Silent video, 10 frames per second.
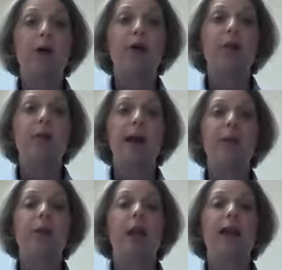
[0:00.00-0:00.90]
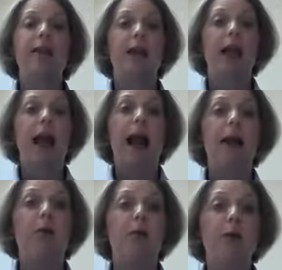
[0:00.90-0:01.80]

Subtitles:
person may be placed in an ankle